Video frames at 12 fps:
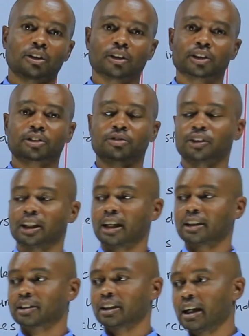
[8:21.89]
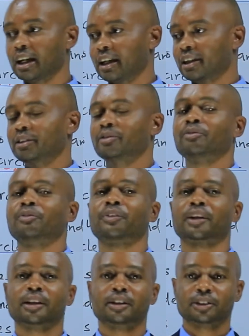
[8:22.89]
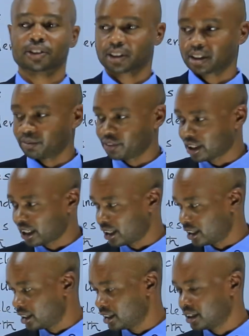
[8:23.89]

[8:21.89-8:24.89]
all spheres are similar.